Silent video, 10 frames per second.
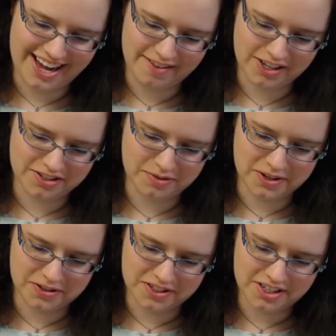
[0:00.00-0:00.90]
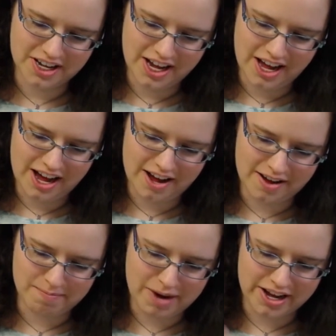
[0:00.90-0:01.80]
I've lost the words.
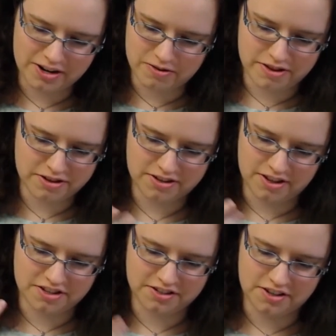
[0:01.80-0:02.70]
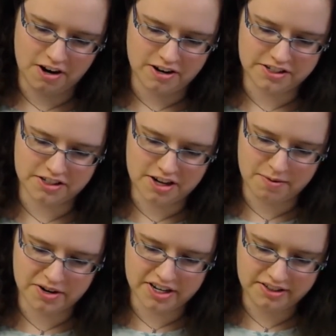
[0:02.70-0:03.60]
My inner thesaurus is not
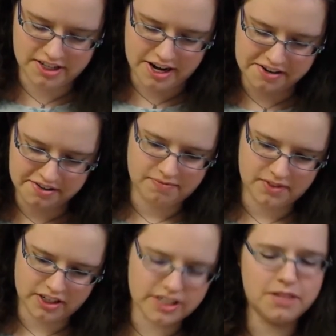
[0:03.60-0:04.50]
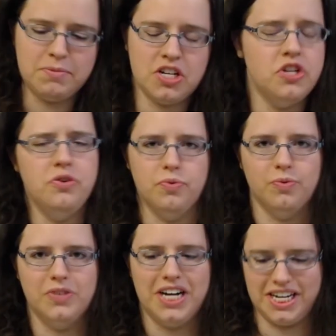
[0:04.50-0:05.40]
working today. Does something new,
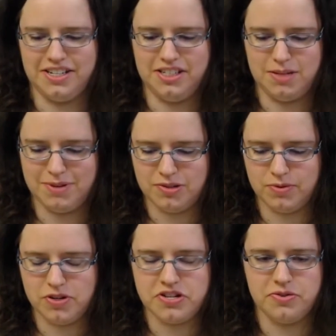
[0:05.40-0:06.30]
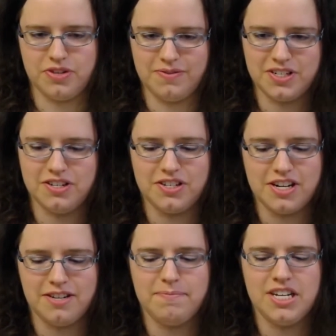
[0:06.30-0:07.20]
I guess is the best word to use. I'm just going to say
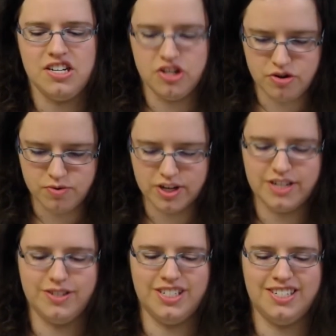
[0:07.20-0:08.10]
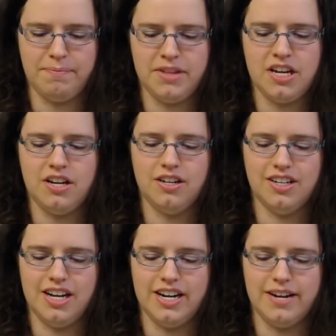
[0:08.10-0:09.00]
something new. It was something,
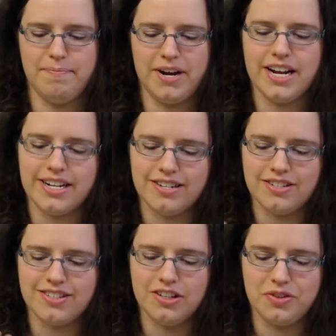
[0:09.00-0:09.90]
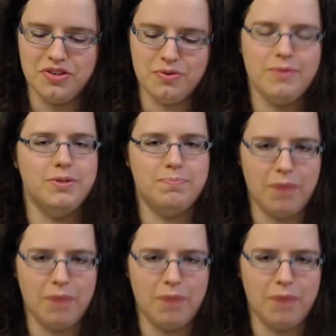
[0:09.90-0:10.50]
but it is still, you knew it was